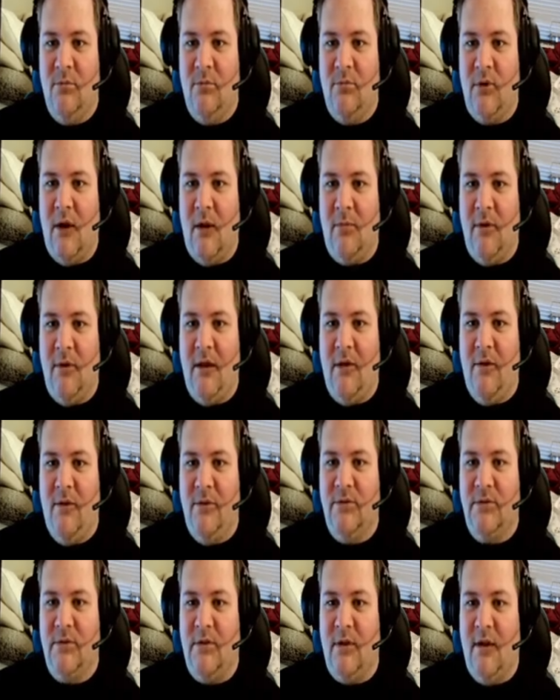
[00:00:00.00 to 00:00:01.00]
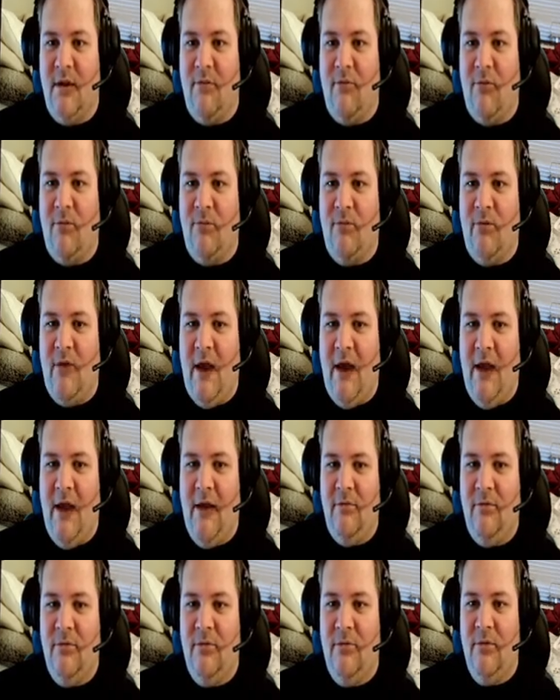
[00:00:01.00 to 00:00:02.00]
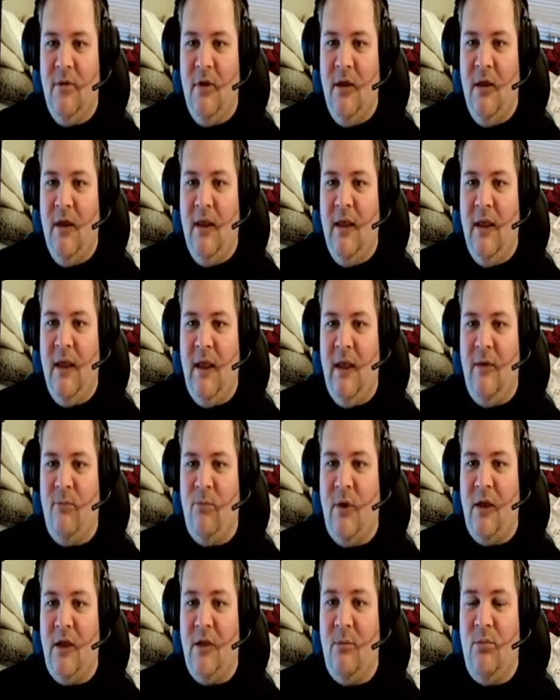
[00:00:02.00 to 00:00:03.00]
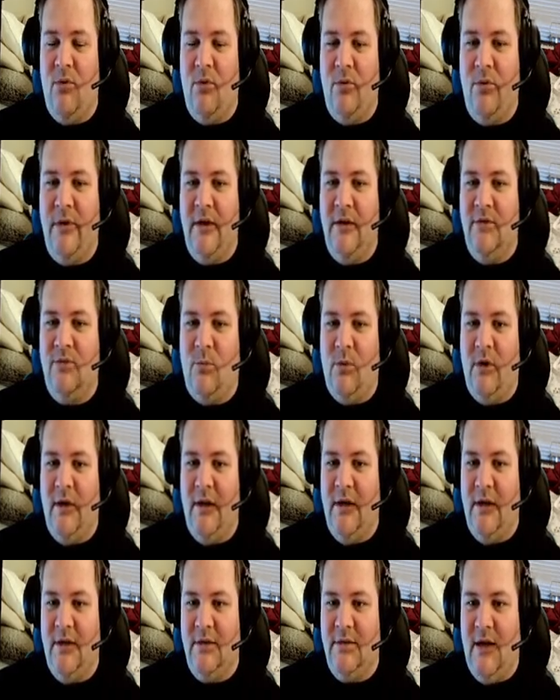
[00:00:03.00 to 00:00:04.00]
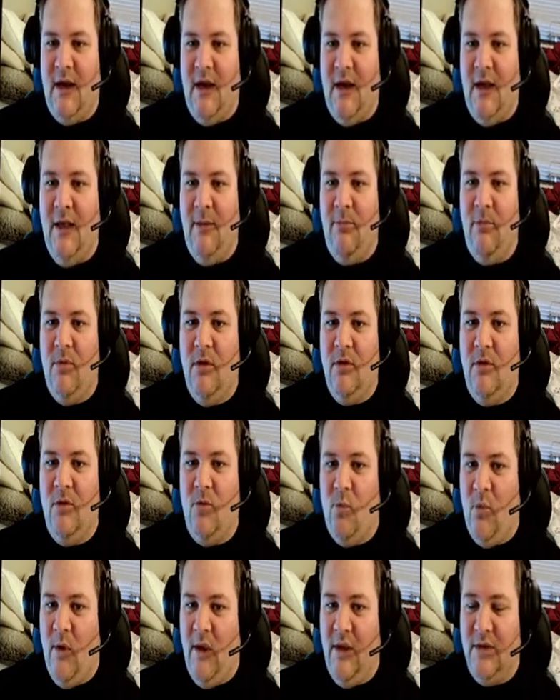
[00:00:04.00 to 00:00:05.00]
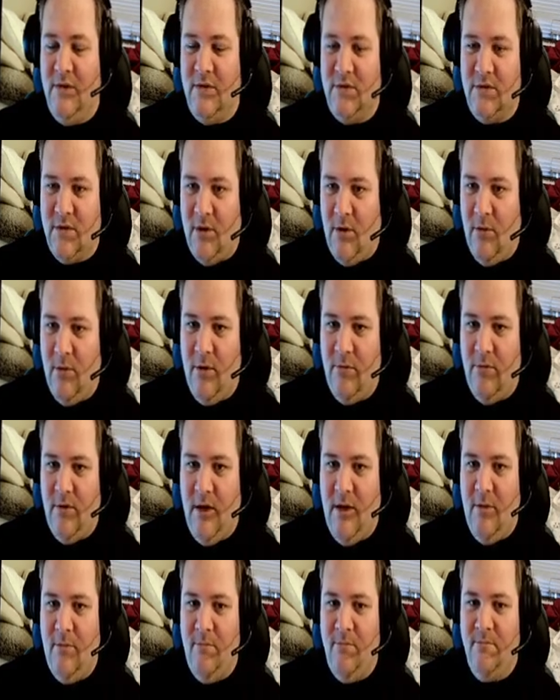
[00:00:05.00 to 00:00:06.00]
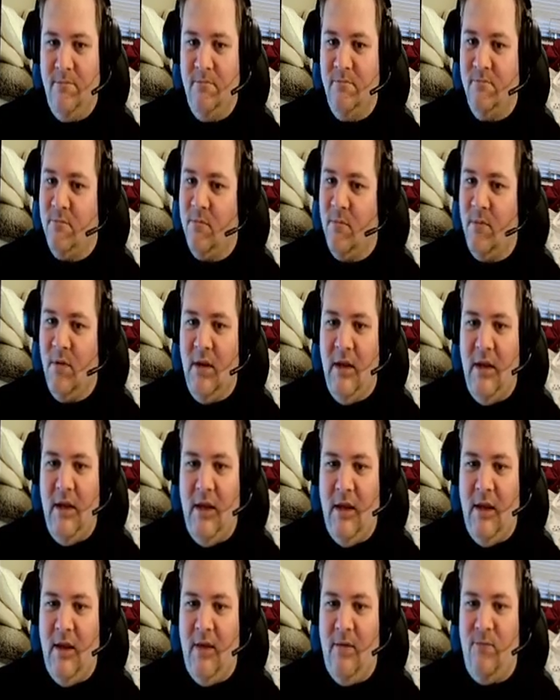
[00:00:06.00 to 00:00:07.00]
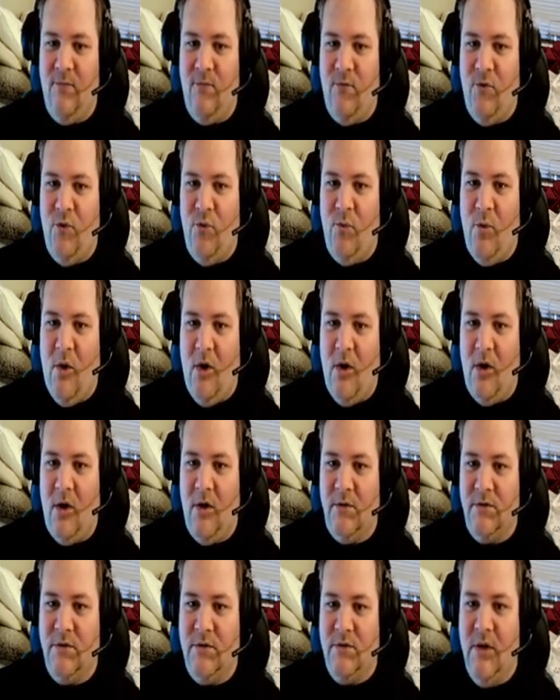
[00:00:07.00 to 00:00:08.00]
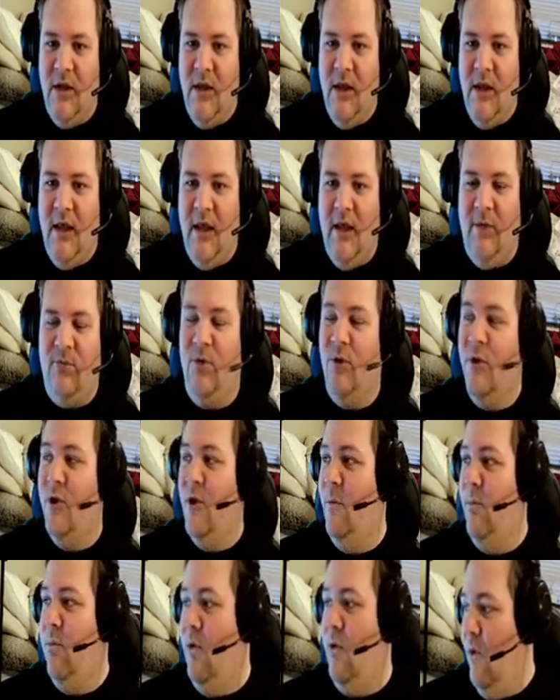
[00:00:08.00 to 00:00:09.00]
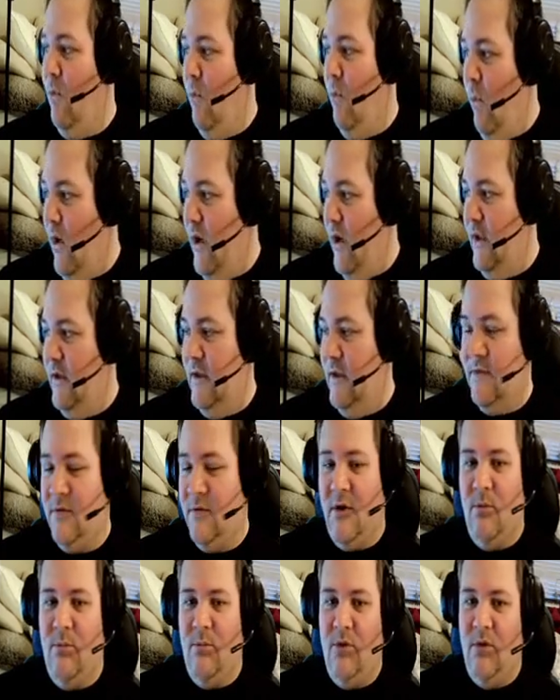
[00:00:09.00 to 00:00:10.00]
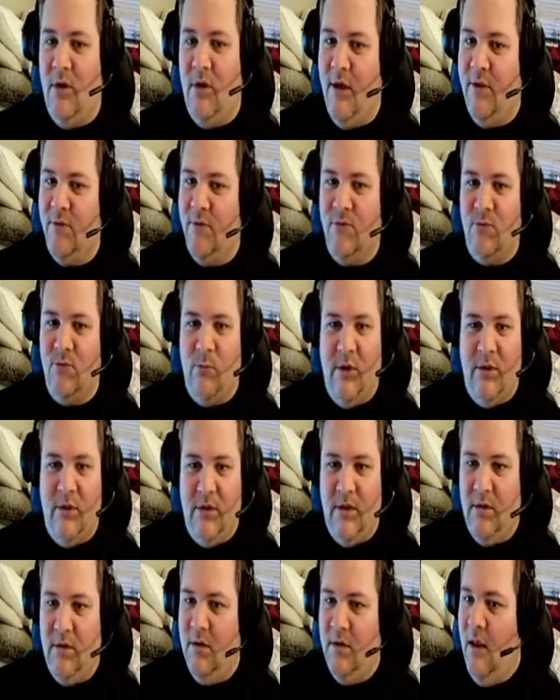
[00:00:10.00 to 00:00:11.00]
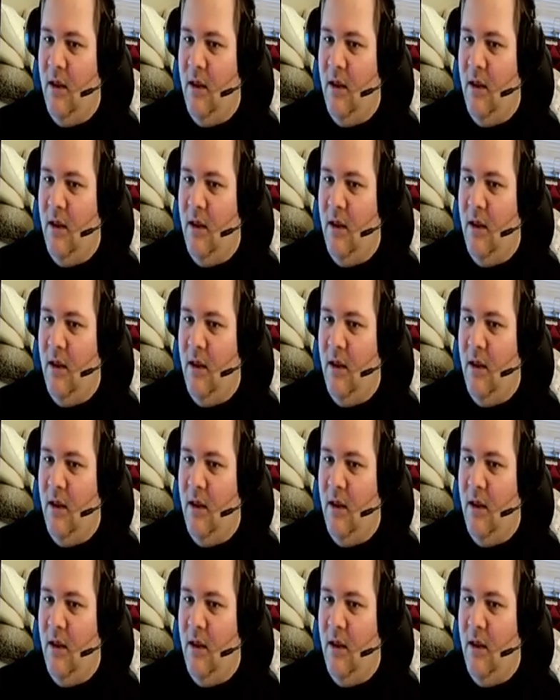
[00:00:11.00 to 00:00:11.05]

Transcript: probably close to level 5, if we can pull these one at a time, we can solo them. If you aren't, if you're going to pull one that's going to pull others with it,